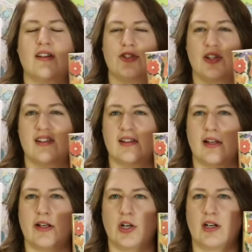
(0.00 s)
just
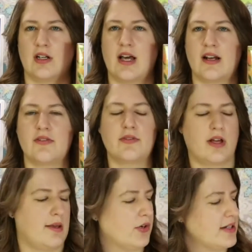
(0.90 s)
like her, a lot of
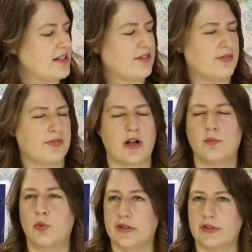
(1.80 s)
immigrants from
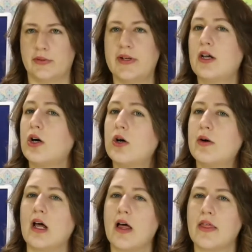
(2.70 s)
Puerto Rico and
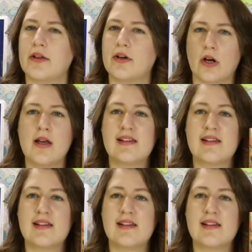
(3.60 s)
other